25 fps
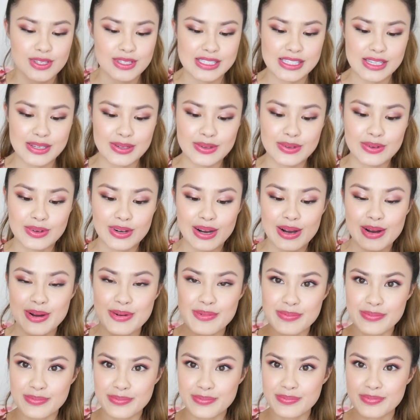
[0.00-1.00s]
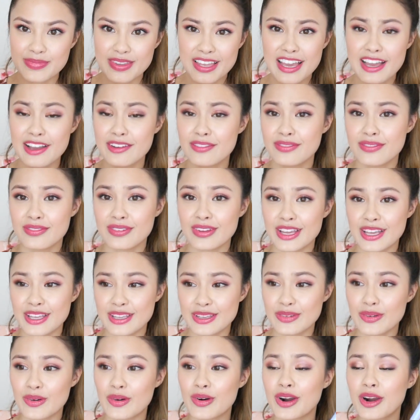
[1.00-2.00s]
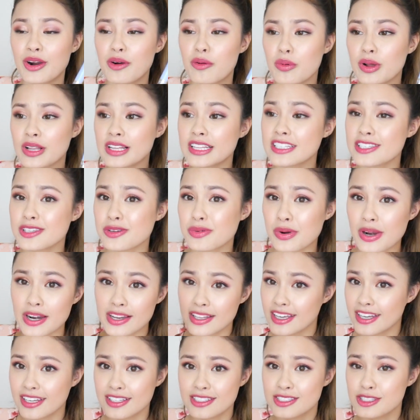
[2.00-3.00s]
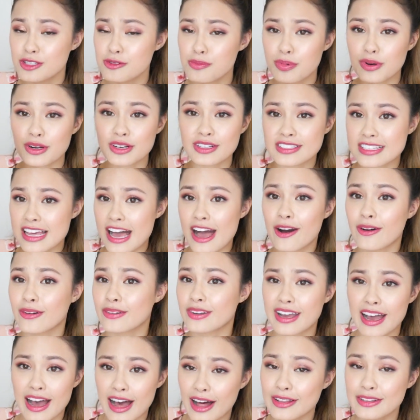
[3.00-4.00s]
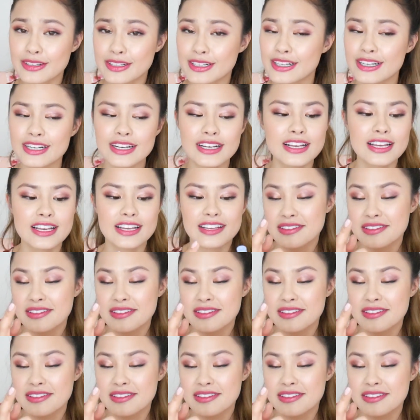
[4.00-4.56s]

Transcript: So if you're willing to wear like a super loud color,